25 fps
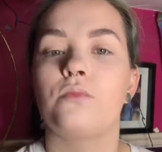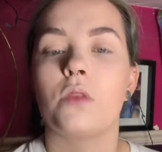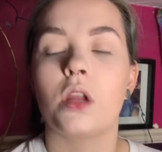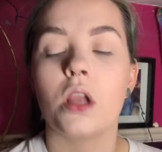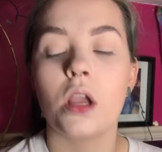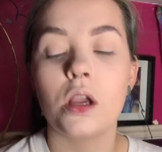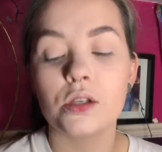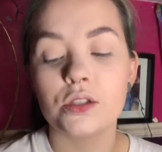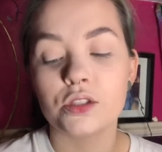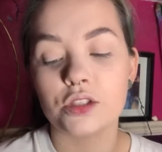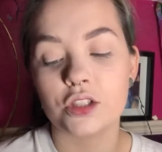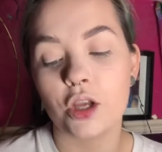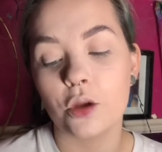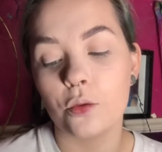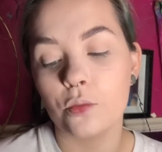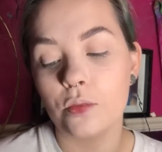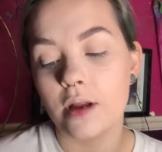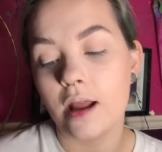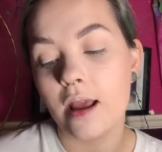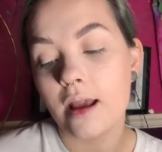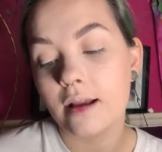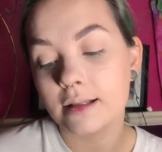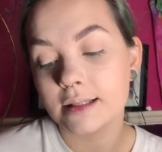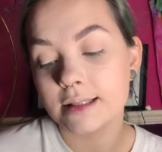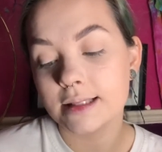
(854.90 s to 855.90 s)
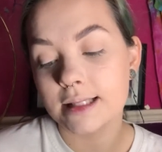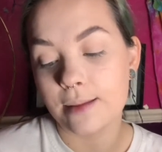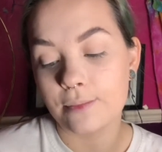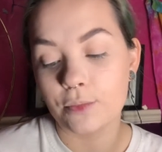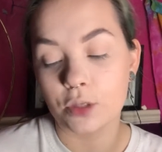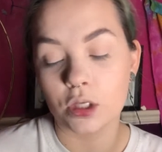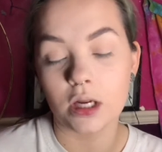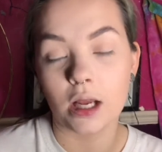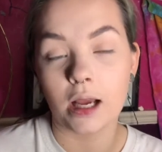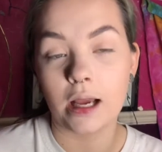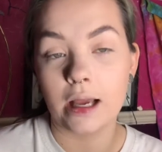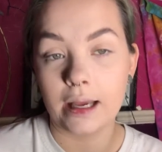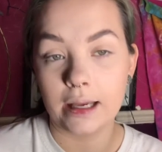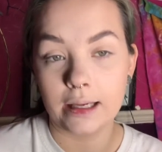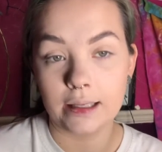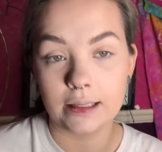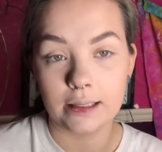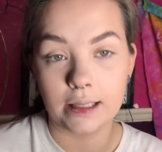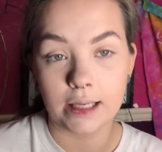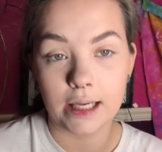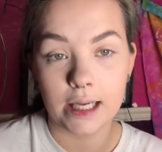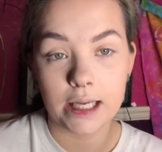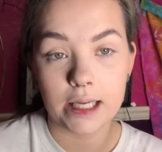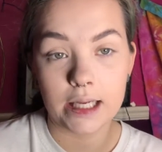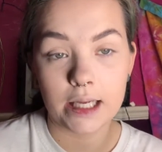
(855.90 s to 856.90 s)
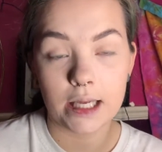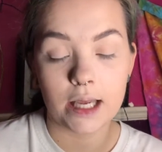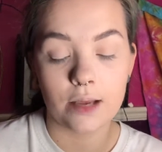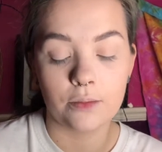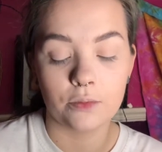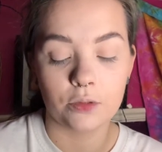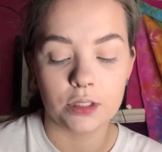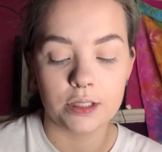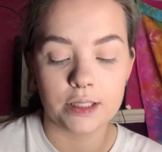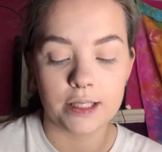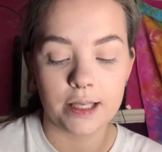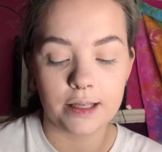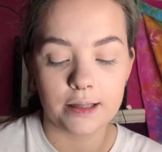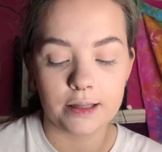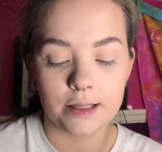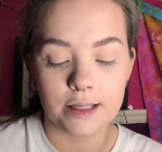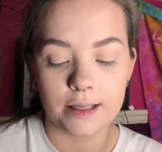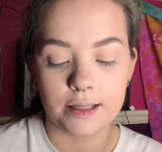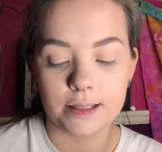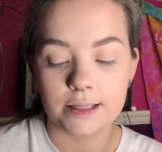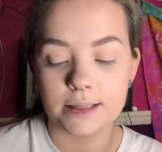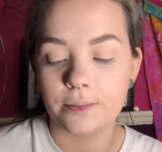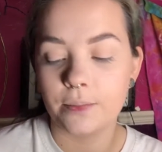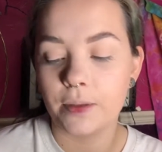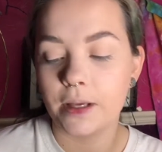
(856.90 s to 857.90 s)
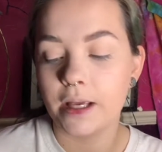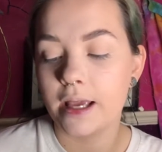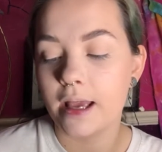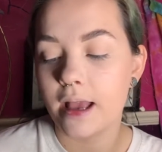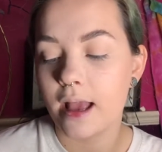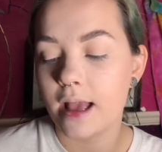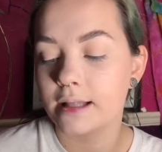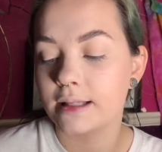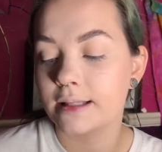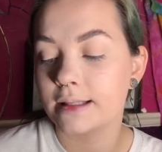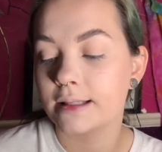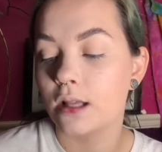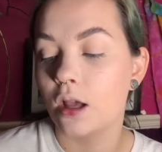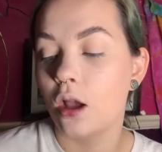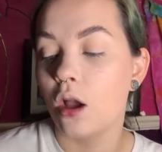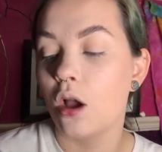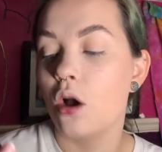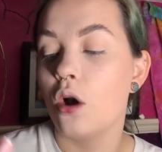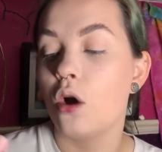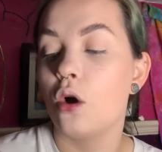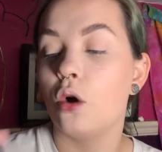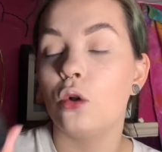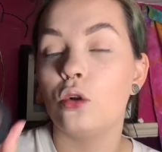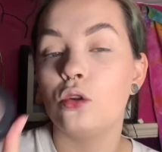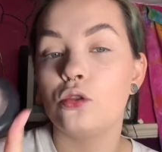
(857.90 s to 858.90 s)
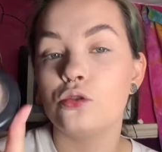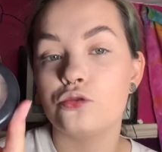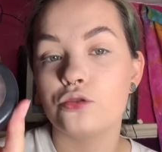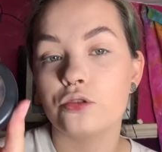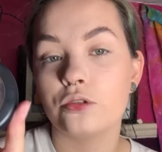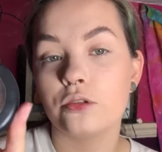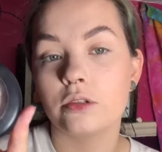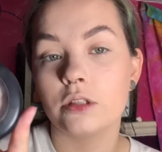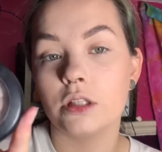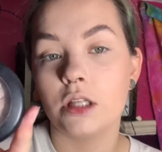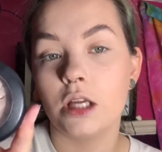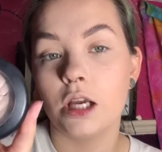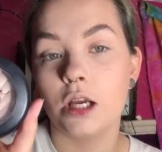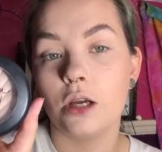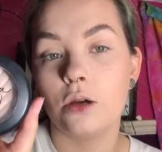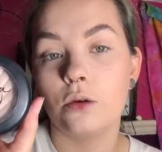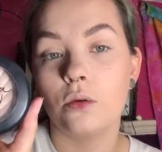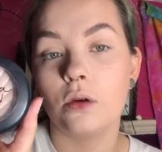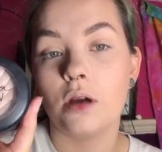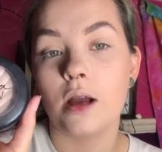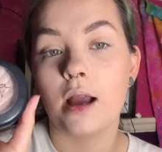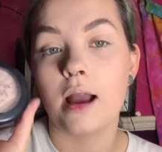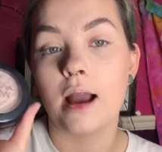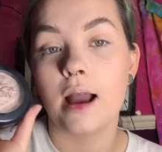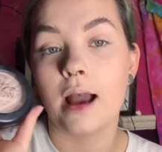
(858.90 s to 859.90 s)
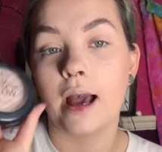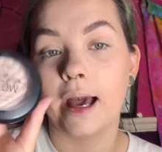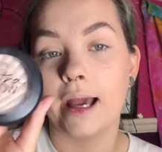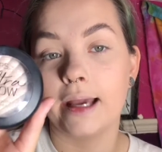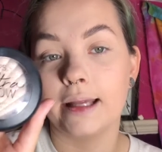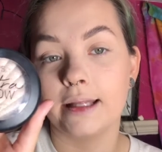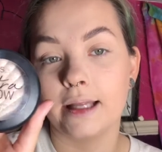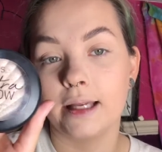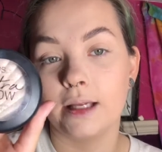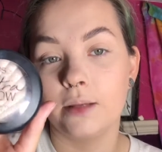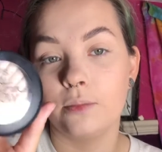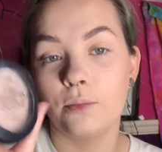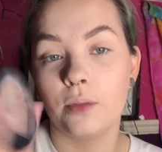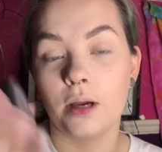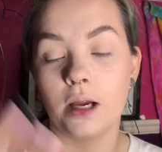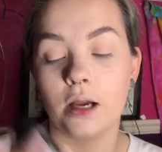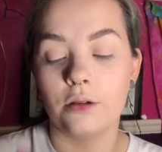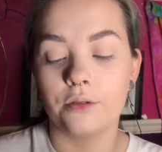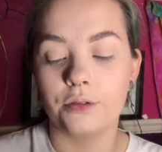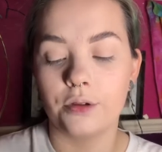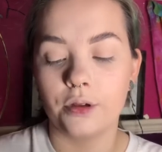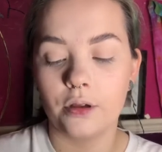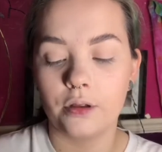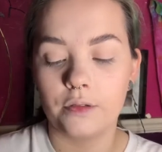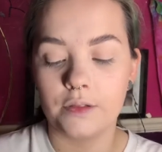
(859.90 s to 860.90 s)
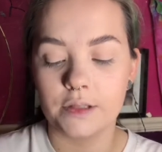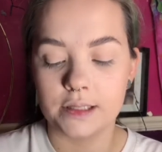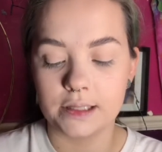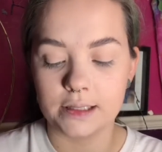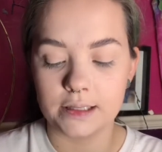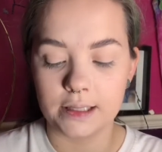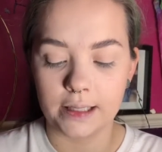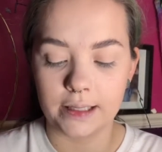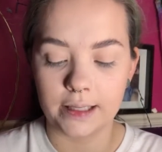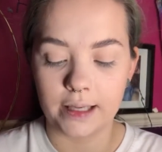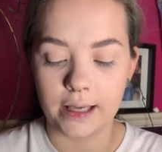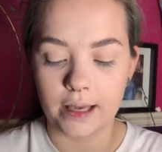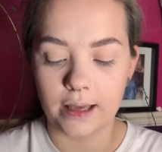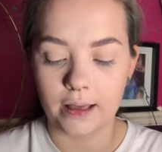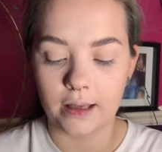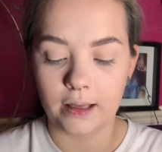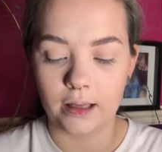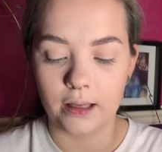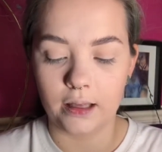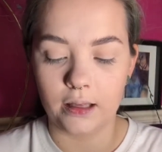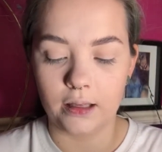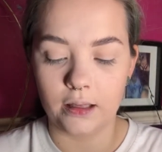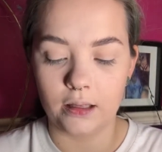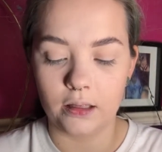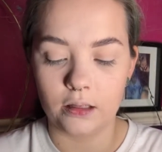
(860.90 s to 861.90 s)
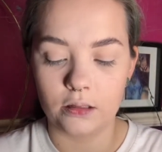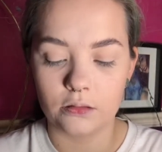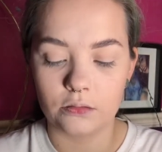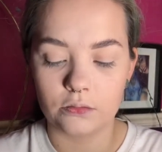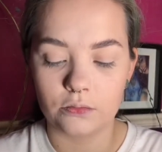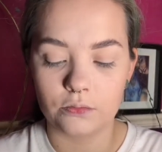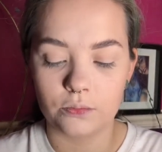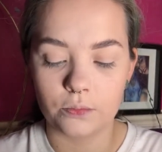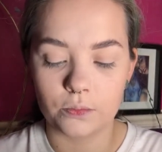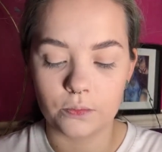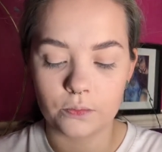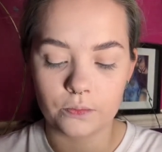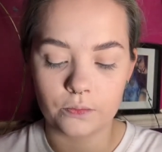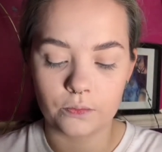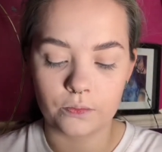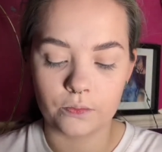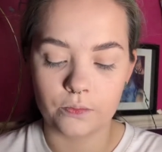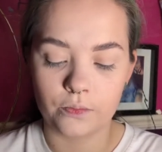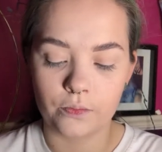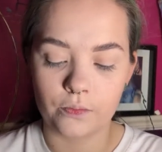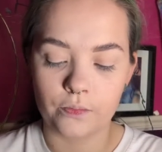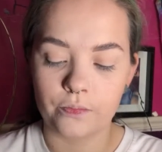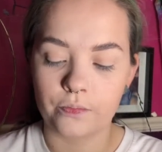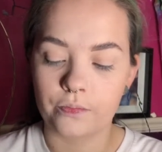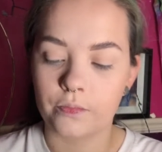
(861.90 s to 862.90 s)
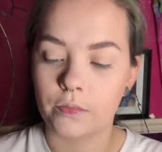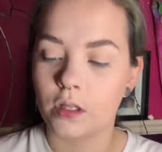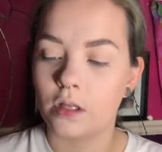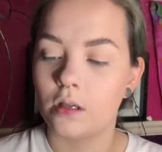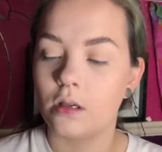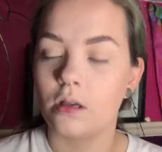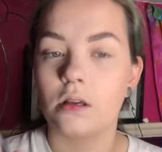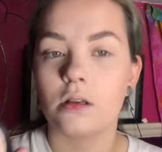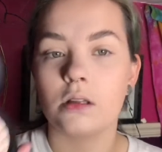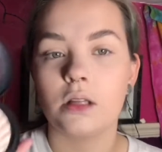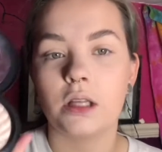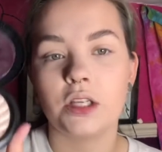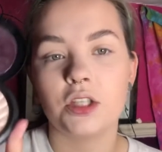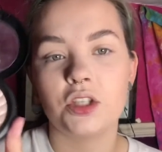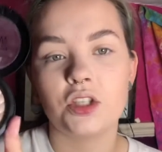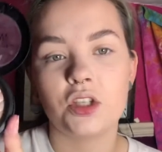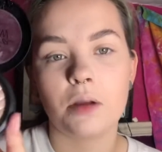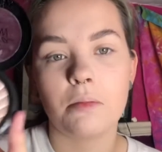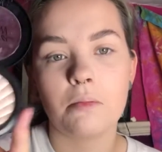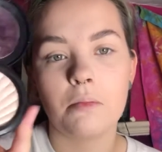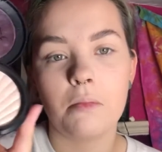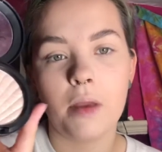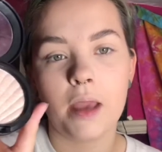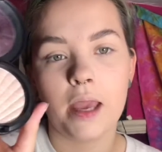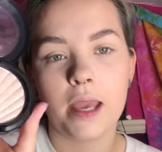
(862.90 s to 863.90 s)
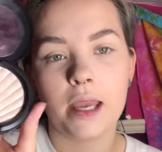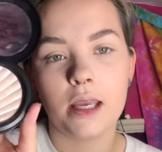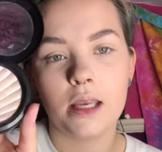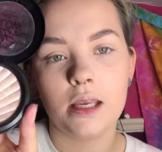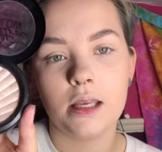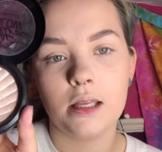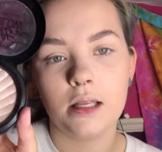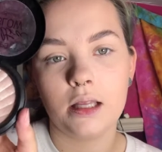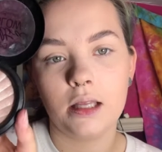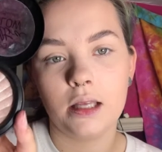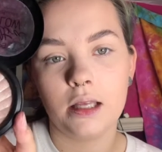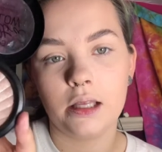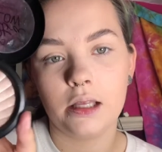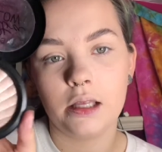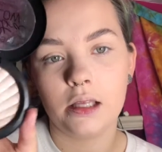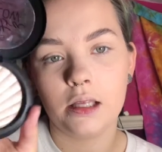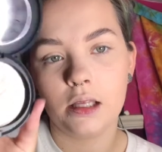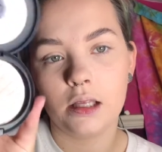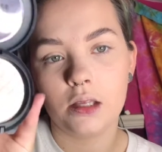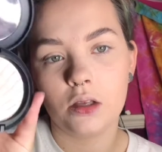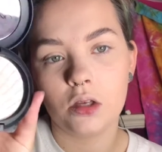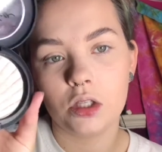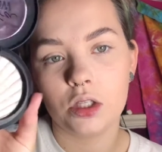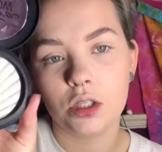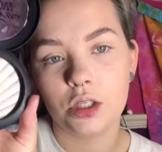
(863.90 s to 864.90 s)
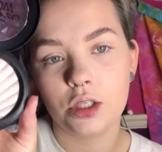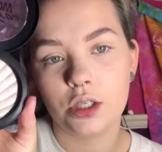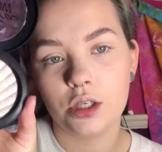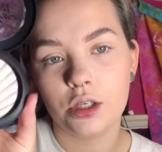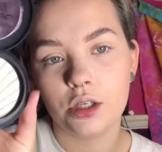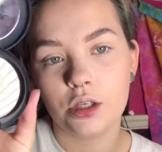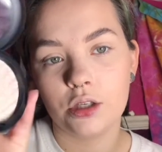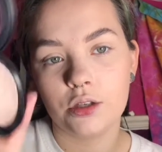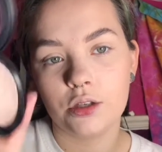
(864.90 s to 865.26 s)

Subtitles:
So next, I'm gonna highlight. I'm gonna take this PS Ultra Glow highlighting powder. This is like a champagne-y colour.